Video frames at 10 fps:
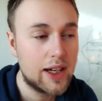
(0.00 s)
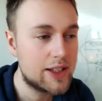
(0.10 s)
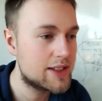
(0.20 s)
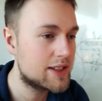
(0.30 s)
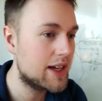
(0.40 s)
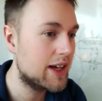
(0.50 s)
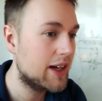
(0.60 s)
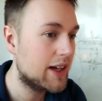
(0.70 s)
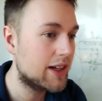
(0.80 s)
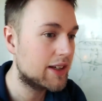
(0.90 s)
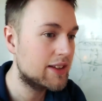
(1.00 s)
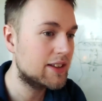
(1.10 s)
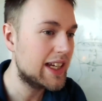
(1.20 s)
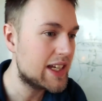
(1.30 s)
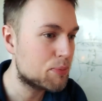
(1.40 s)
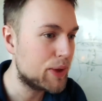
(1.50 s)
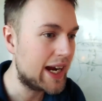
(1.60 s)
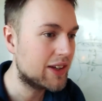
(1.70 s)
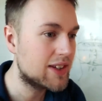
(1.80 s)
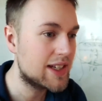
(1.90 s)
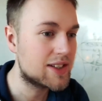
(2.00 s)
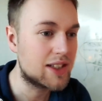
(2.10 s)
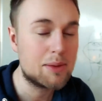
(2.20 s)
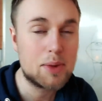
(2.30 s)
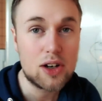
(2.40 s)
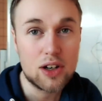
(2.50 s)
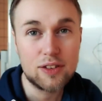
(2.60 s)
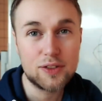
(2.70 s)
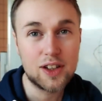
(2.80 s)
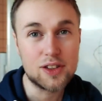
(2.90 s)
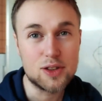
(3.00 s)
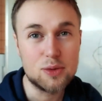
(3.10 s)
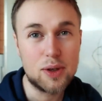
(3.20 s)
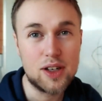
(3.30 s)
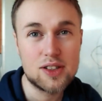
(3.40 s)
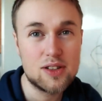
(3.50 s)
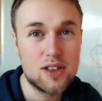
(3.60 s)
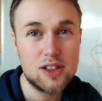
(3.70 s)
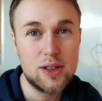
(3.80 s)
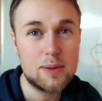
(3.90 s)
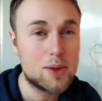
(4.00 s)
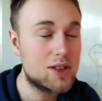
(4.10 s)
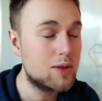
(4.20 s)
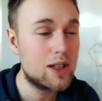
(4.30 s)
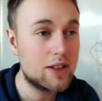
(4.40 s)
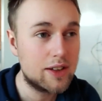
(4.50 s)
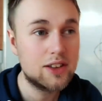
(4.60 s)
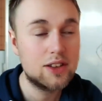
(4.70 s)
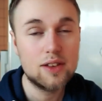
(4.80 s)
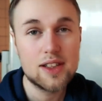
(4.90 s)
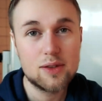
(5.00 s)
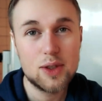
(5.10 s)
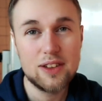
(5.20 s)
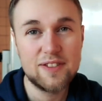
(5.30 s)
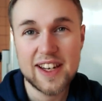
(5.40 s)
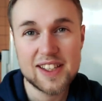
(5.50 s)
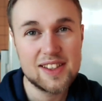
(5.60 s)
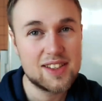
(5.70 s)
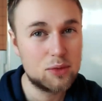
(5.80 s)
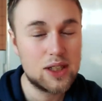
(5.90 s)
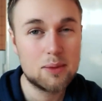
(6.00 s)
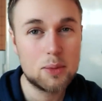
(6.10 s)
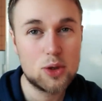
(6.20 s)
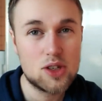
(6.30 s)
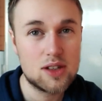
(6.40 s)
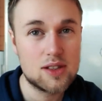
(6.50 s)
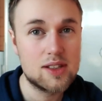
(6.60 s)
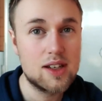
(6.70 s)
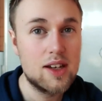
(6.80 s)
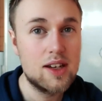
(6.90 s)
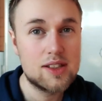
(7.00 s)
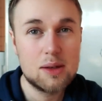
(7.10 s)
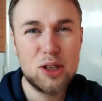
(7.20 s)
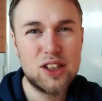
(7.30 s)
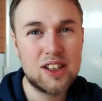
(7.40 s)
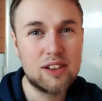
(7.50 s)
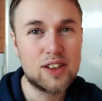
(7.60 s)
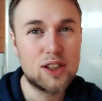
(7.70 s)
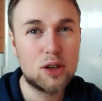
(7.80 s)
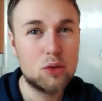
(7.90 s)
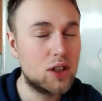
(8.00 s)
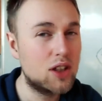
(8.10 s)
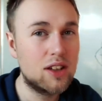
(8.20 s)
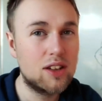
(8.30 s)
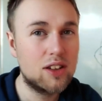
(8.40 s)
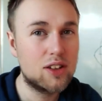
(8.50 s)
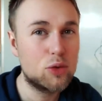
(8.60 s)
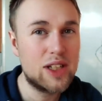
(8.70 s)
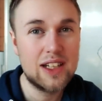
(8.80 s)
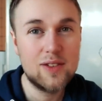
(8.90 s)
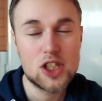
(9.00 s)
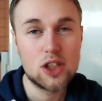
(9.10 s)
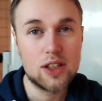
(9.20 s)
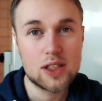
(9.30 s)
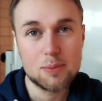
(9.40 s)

It's, it takes practice. It can be hard for a new person to do it, but you can learn to read faces and read emotions. Similarly, I think you can learn to read visual